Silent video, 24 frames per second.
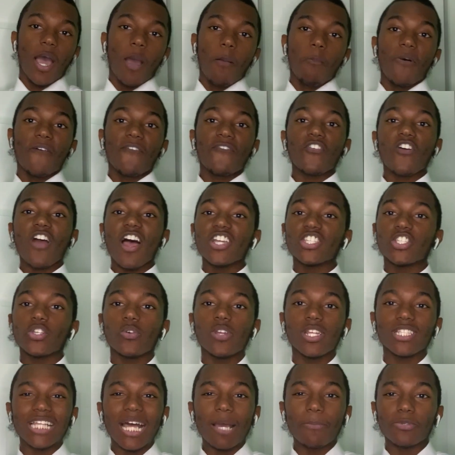Before I joined
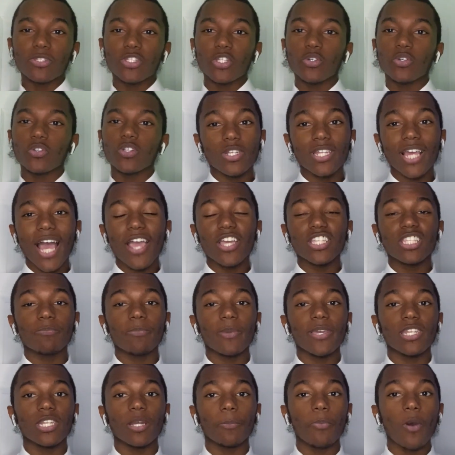this opportunity, I used to be
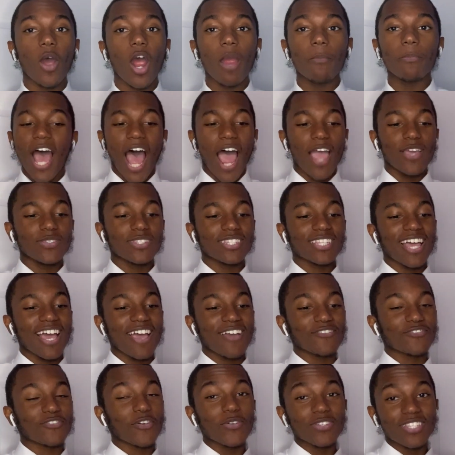in an apartment. I used to
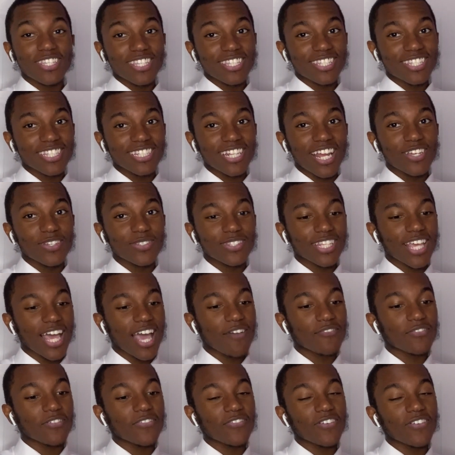have roaches, and I used to have
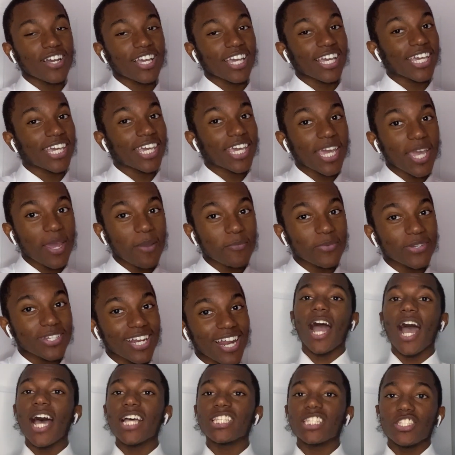a fucking Camry.
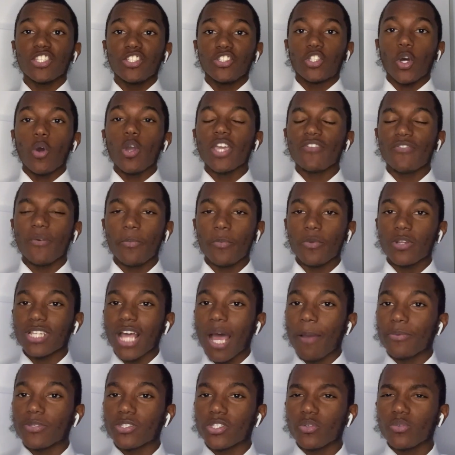Guys, don't give up on this
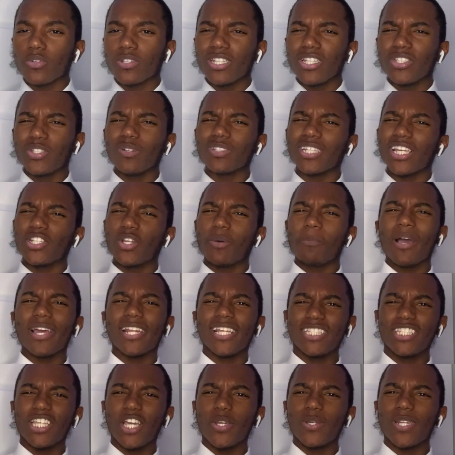opportunity. Don't let nobody
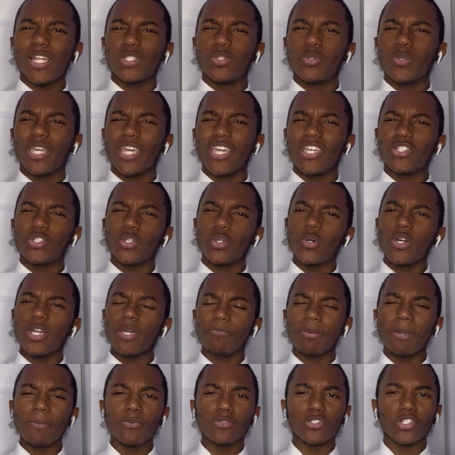tell you that you can't do it.
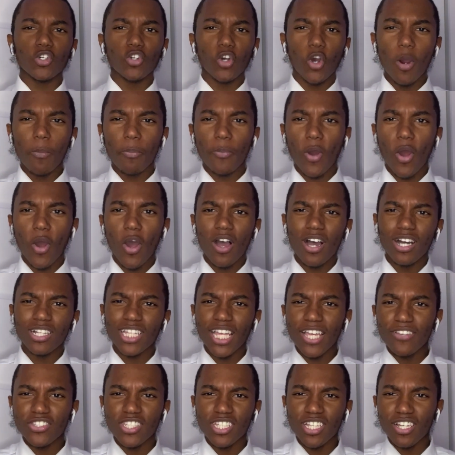People told Oprah all her life
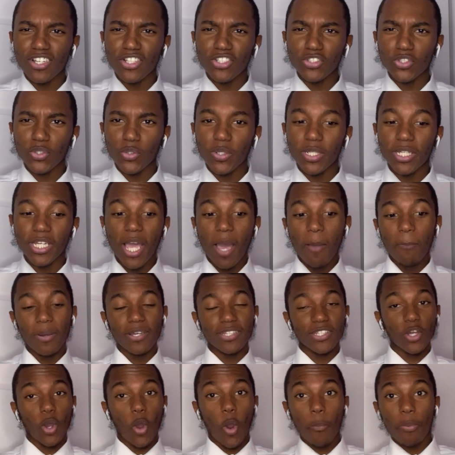she couldn't do it. But
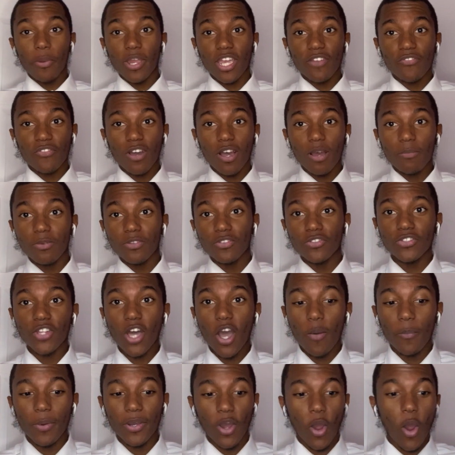did Oprah give up? No,
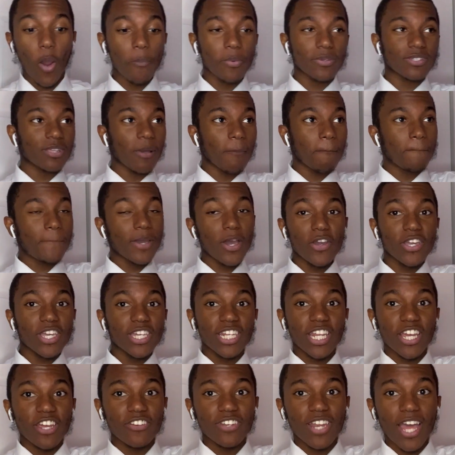but Oprah's a
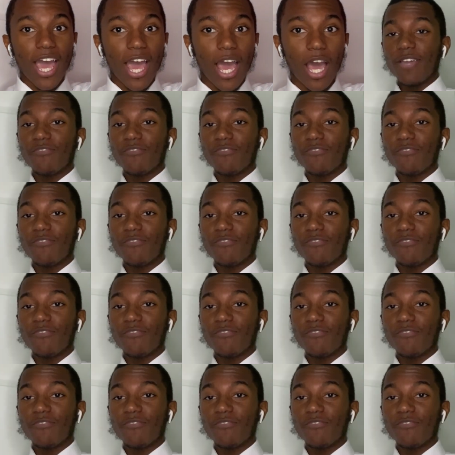billionaire now.